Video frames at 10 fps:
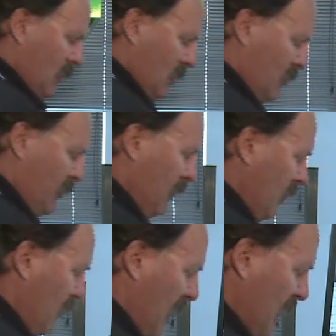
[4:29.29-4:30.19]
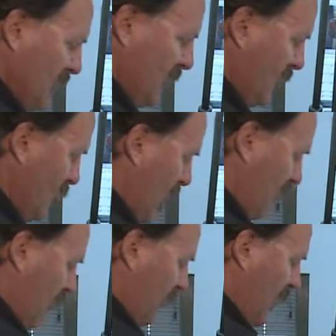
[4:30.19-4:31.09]
Computer commands this
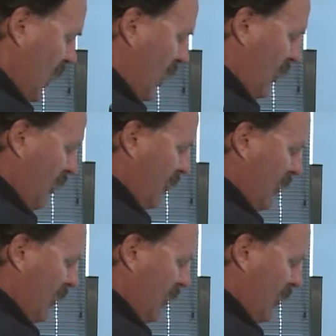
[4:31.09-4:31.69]
injector to fire,